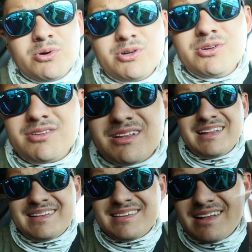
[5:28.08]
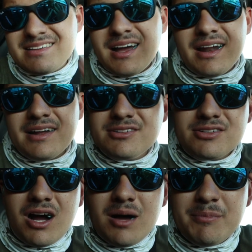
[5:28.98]
orders, it's, it's not
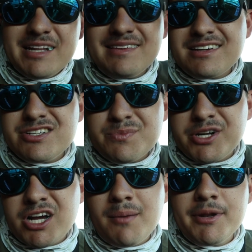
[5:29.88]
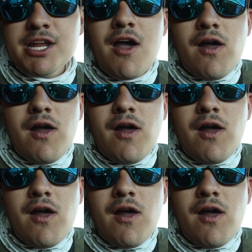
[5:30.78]
uncommon. It's actually pretty common.